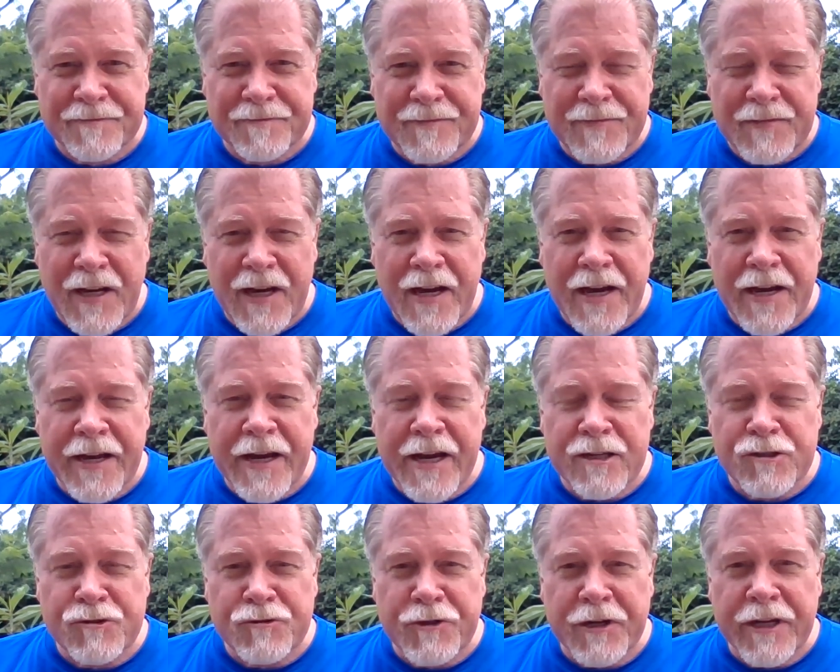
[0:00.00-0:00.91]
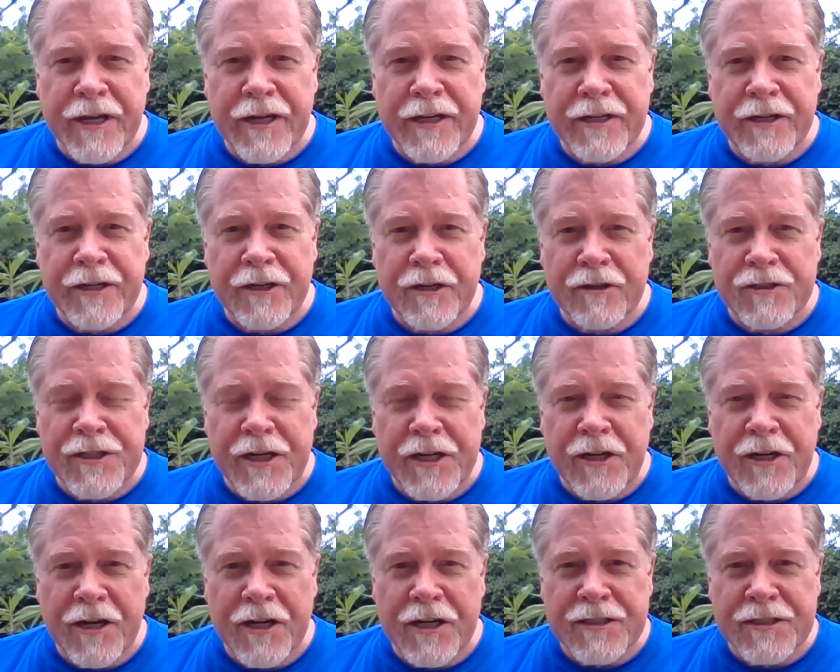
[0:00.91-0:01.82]
Hi guys, Rick Cain here, St.
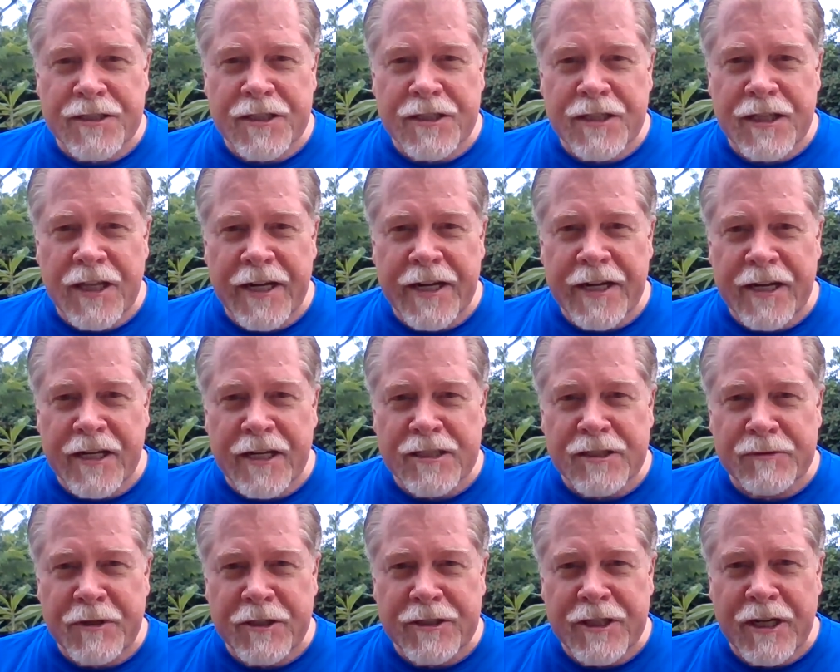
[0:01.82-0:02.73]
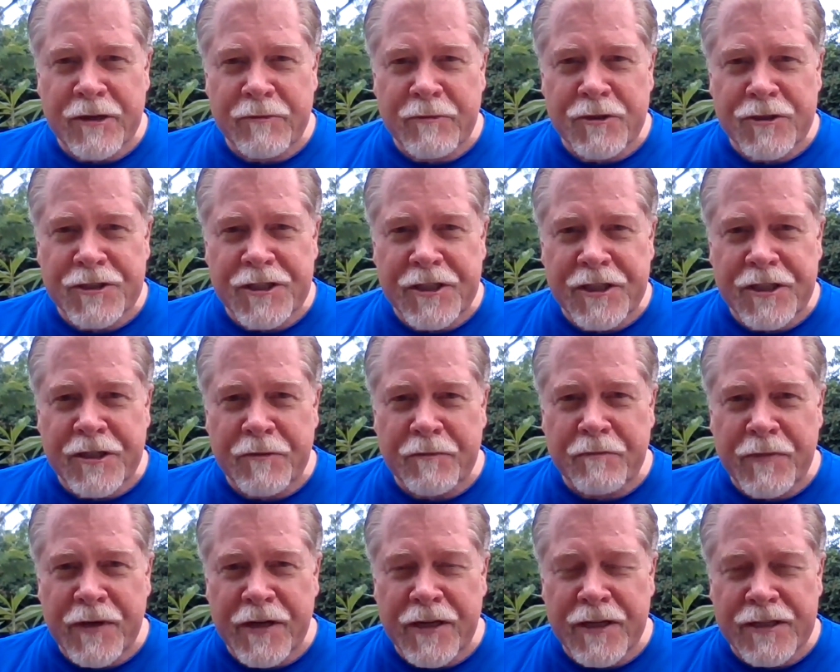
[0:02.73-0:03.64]
Augustine Lighthouse and Maritime
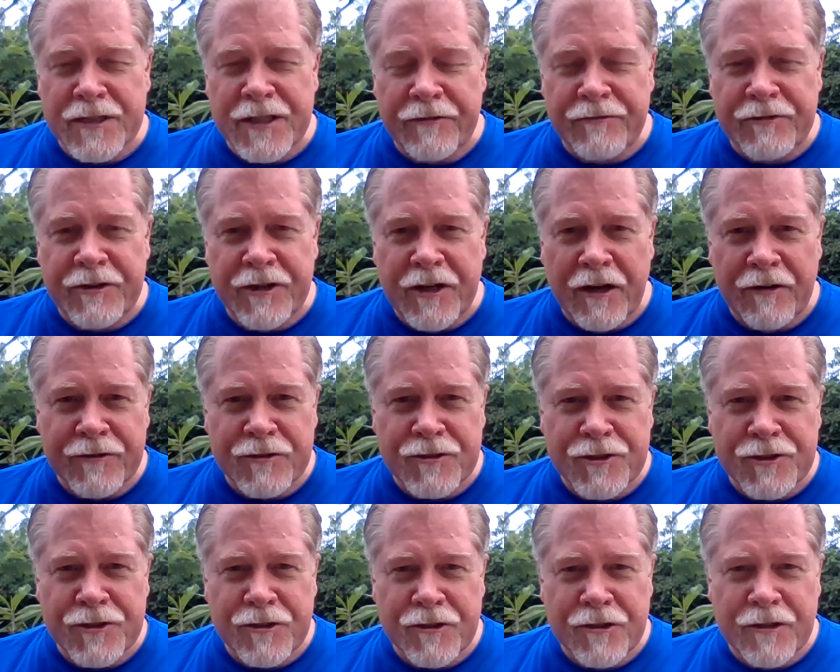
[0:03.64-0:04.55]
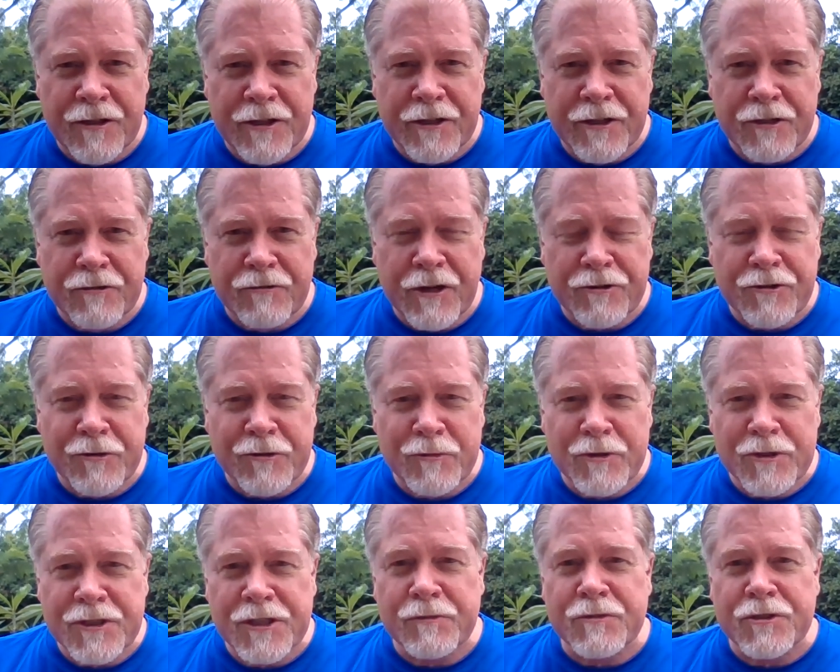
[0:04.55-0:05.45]
Museum Safety Officer and Director of
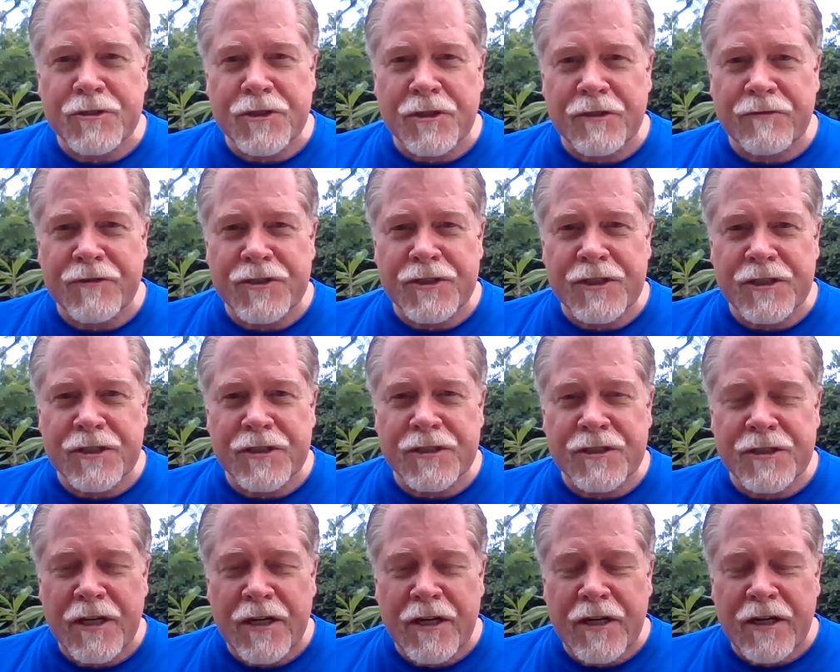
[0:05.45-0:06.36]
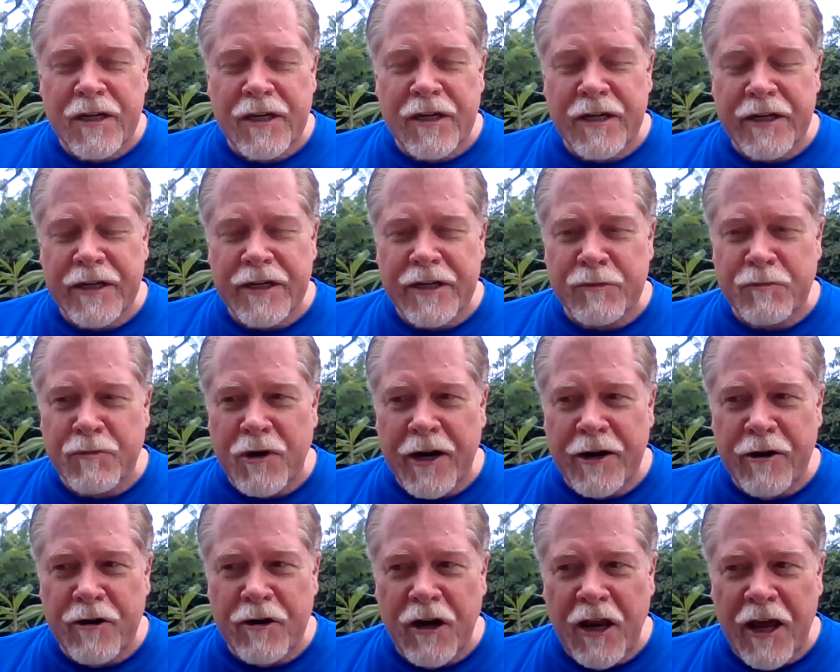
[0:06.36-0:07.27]
Museum Services. In a
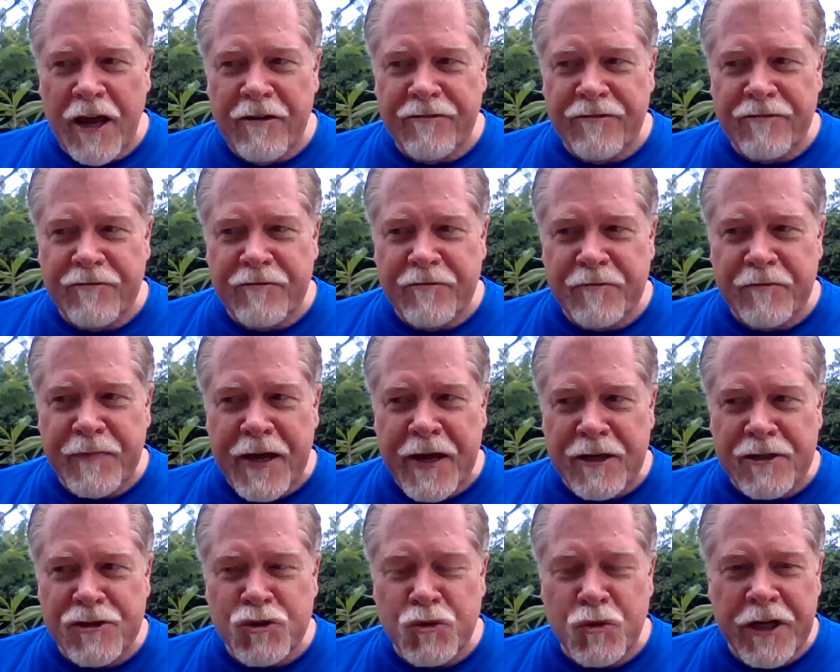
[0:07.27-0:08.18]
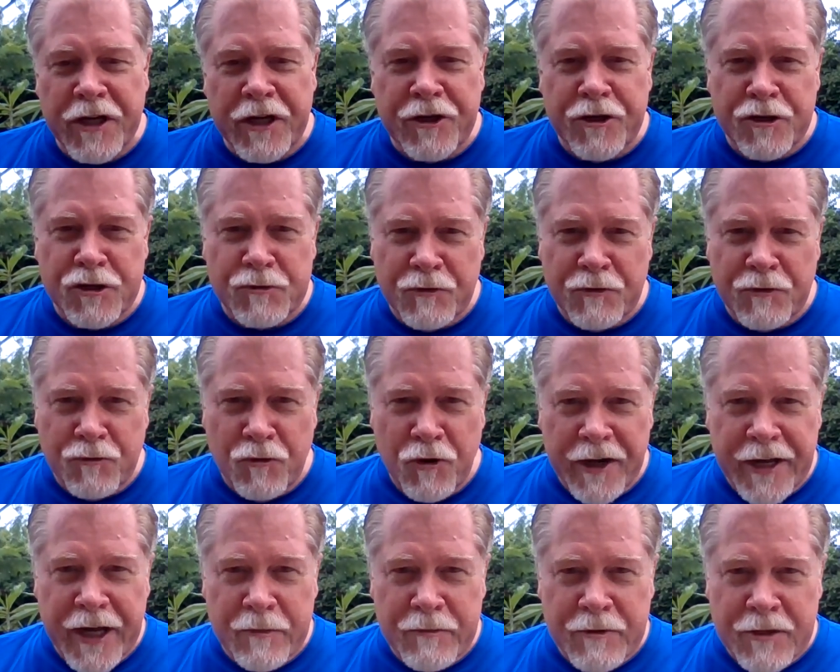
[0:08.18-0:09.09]
prior life, past 20 years before I
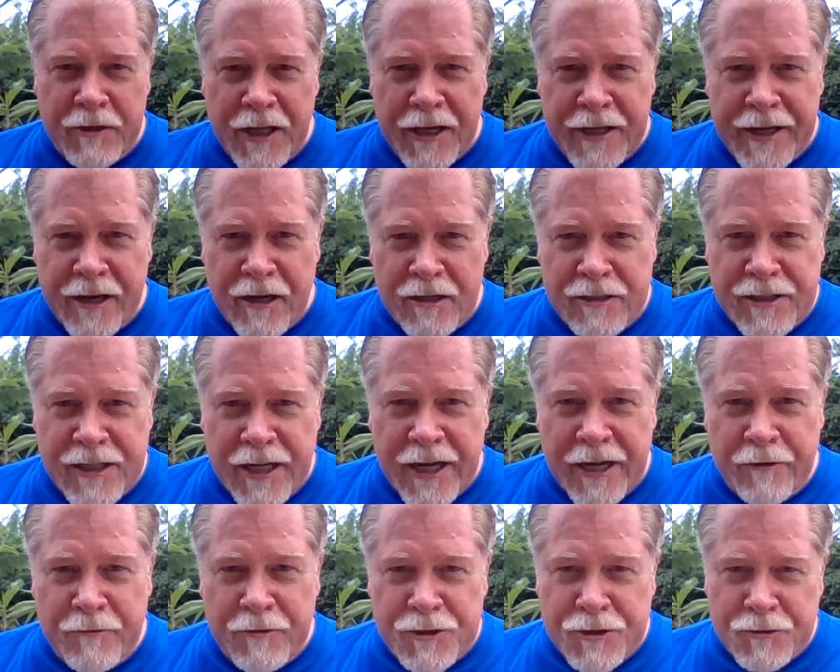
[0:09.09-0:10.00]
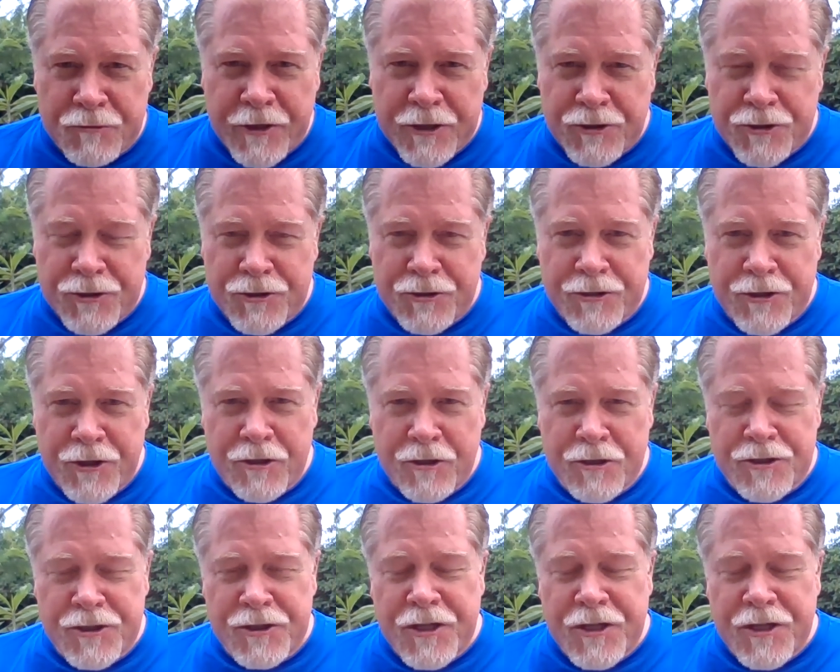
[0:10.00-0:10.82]
came to the Lighthouse, I was a registered nurse